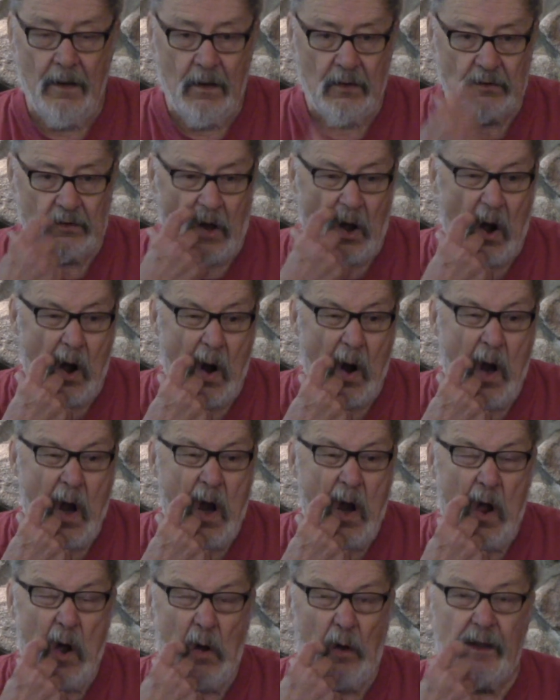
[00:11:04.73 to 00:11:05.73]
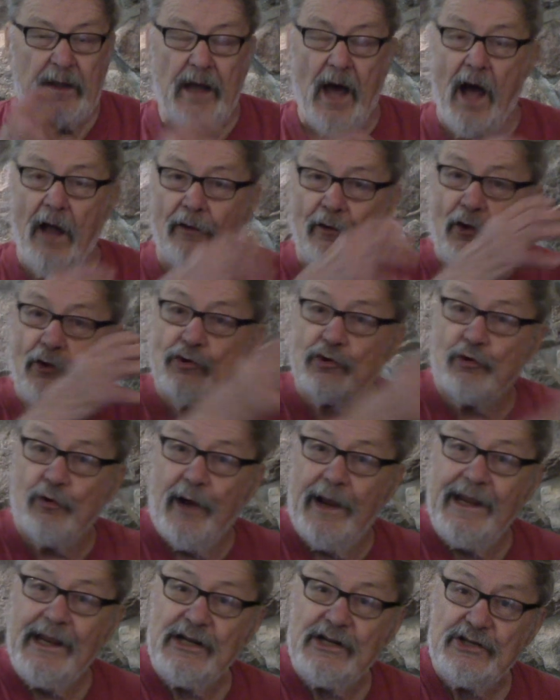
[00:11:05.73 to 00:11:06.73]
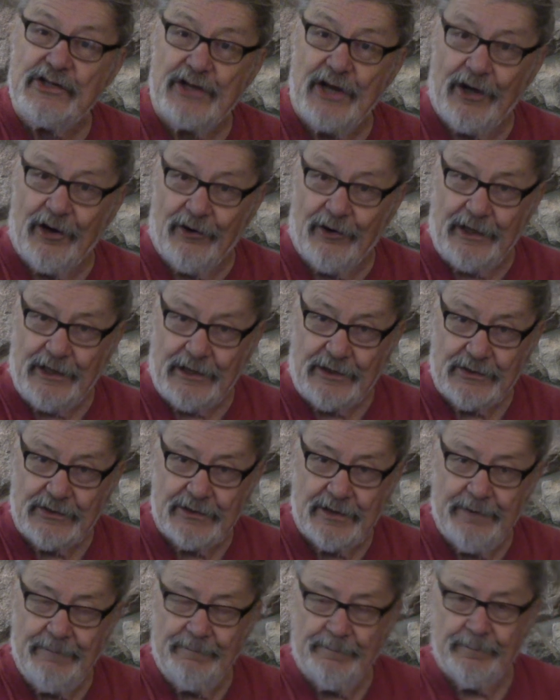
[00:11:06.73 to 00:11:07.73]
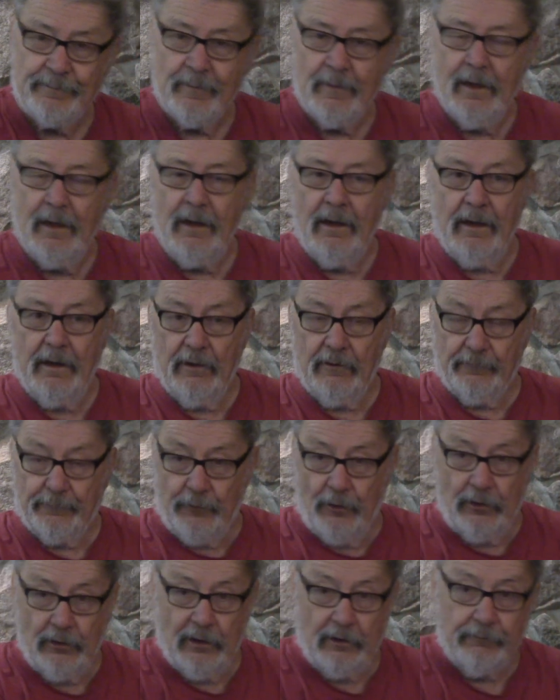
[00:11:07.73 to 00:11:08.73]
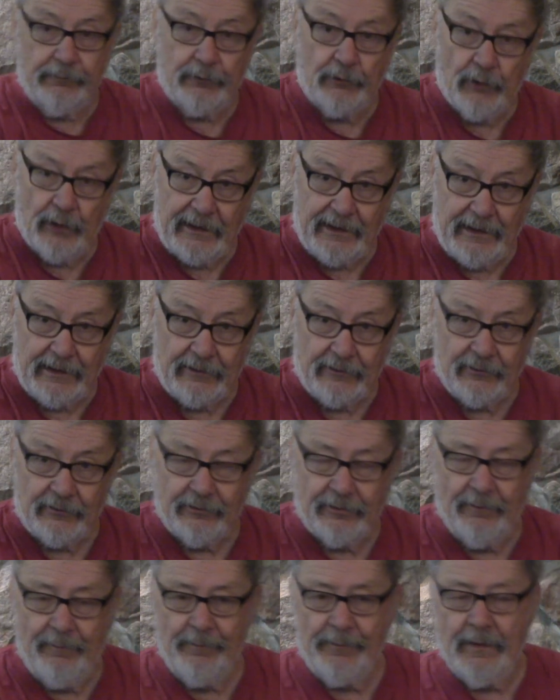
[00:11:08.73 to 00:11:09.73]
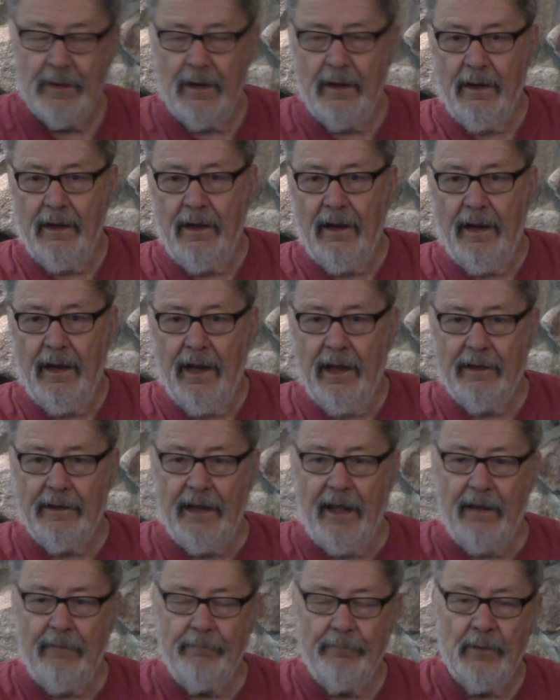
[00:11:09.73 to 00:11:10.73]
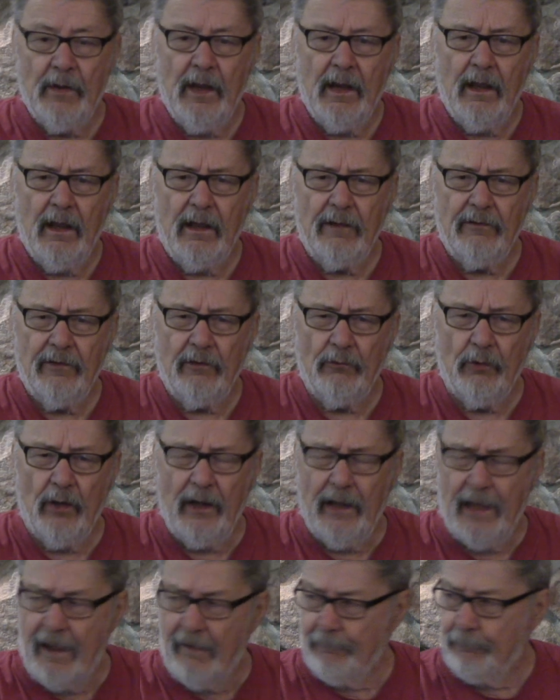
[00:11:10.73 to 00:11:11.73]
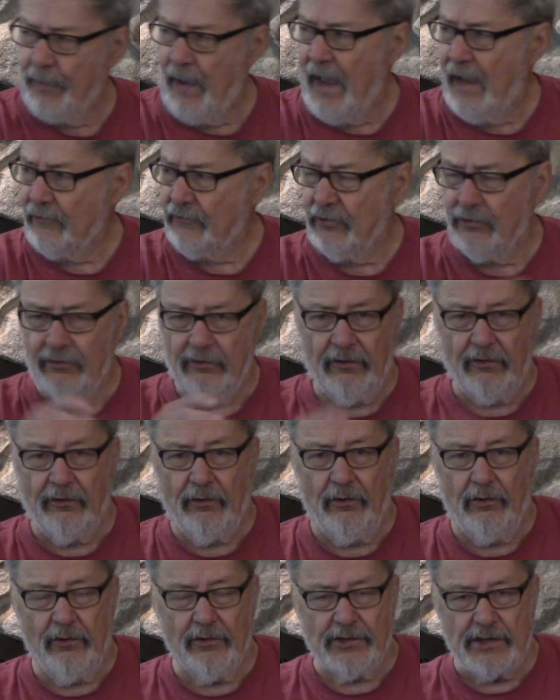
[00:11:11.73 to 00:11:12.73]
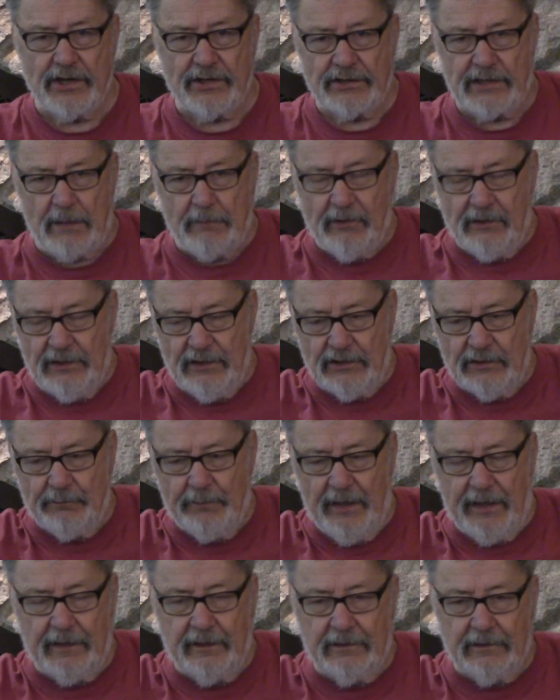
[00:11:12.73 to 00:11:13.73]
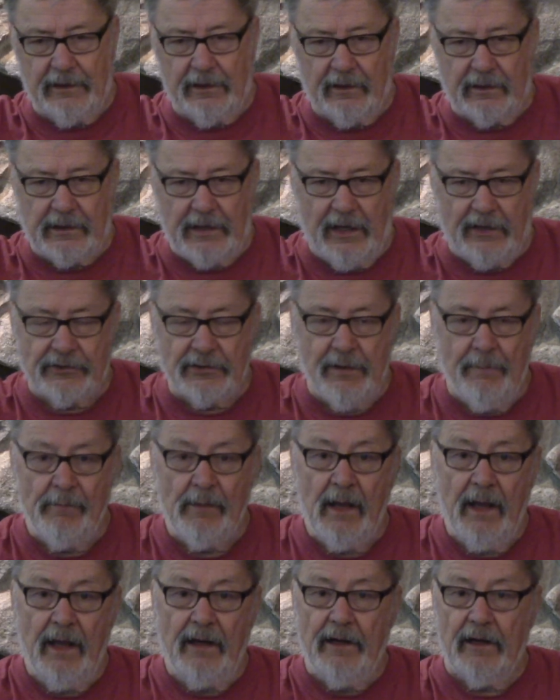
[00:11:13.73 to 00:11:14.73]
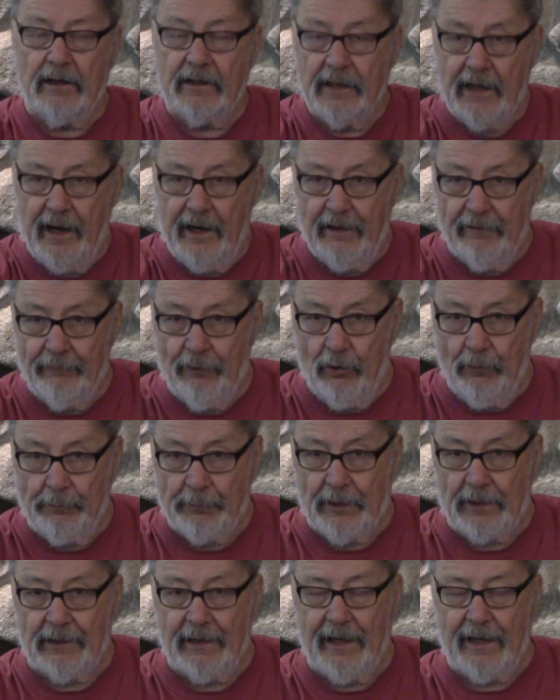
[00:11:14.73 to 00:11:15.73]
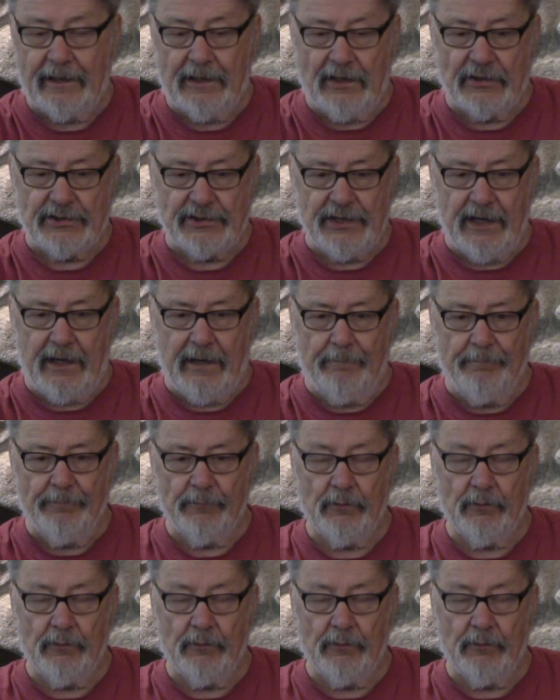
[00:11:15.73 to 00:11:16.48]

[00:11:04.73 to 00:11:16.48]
So we call those graze areas, full of greens. And then we'll have patches of those in some of these big clear cuts, and they're kind of open, like I say.